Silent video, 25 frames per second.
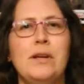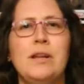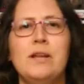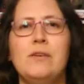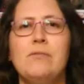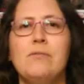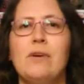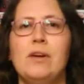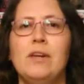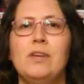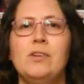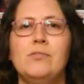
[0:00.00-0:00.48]

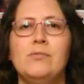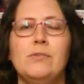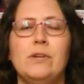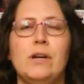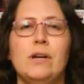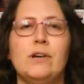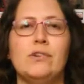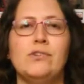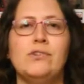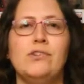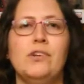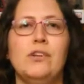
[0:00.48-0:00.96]
great
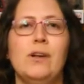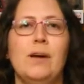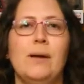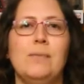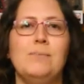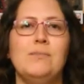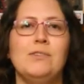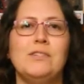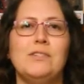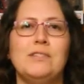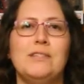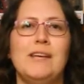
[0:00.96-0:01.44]
introduction.
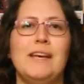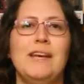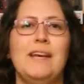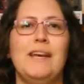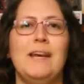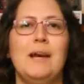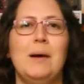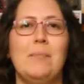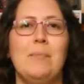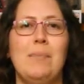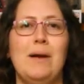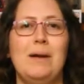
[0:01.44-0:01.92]
I'm just
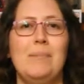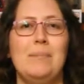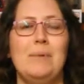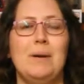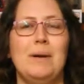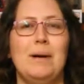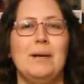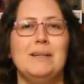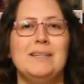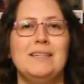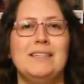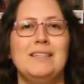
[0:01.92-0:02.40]
taking up
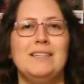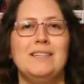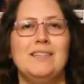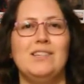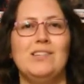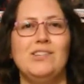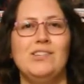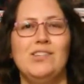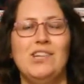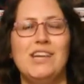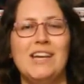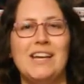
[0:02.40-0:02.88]
papercutting
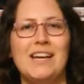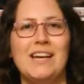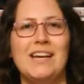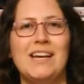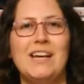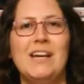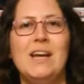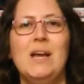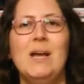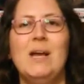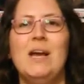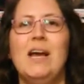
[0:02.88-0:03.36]
this year.
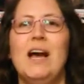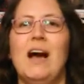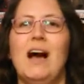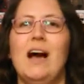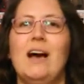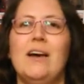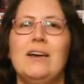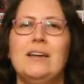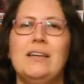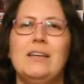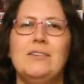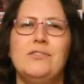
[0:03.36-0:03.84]

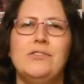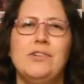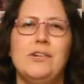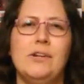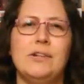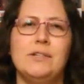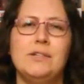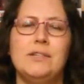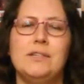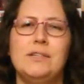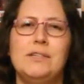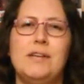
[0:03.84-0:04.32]
It gives you
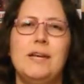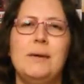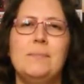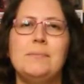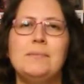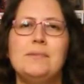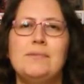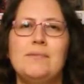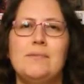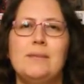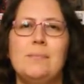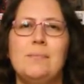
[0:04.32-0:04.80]
lots of
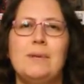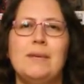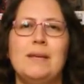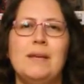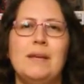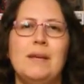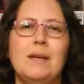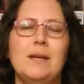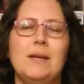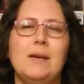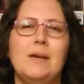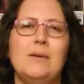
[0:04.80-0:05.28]
tips for the
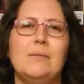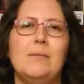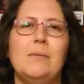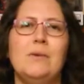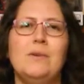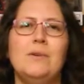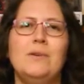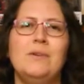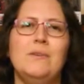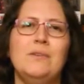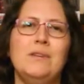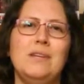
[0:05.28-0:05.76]
beginner,
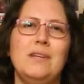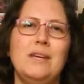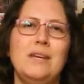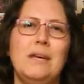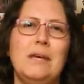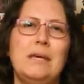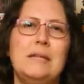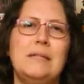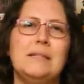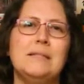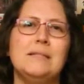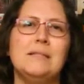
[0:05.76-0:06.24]
what you
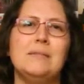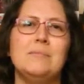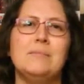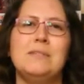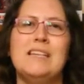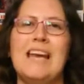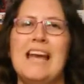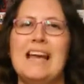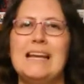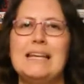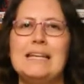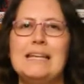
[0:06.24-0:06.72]
need, some
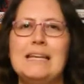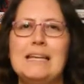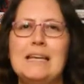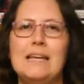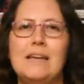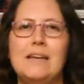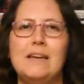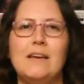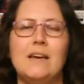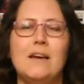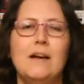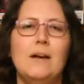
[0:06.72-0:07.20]

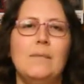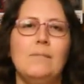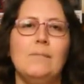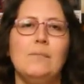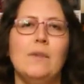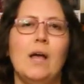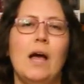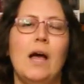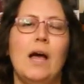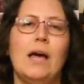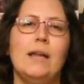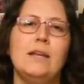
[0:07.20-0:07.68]
technique,
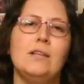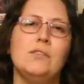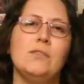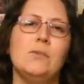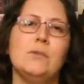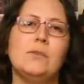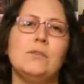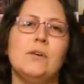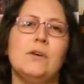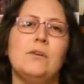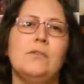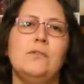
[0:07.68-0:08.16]
and it's
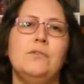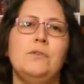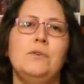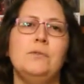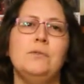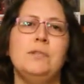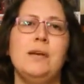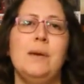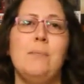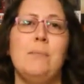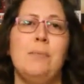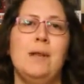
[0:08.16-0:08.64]
also got a few
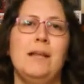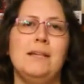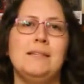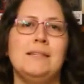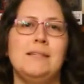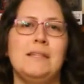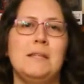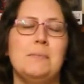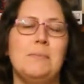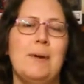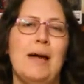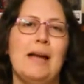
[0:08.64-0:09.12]

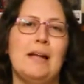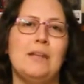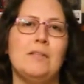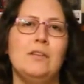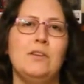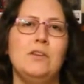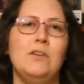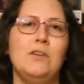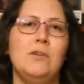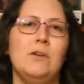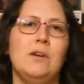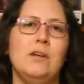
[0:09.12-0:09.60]
templates at the back
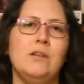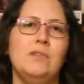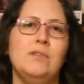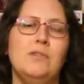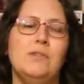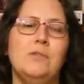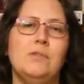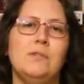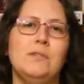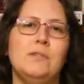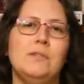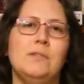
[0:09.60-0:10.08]
that you can
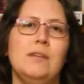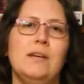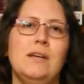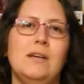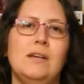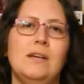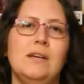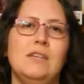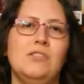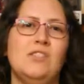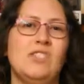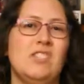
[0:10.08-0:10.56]
use
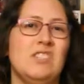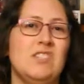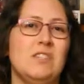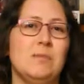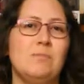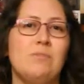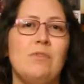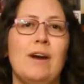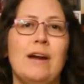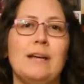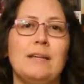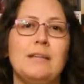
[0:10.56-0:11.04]
just
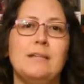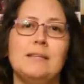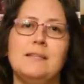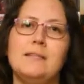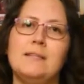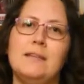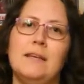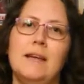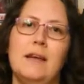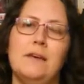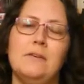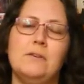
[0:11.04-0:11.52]
as practice
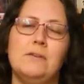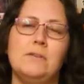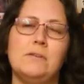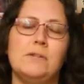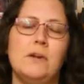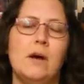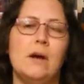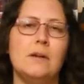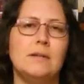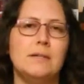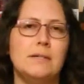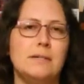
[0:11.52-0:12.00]
to get you
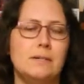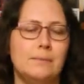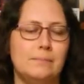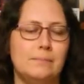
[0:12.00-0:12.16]
started.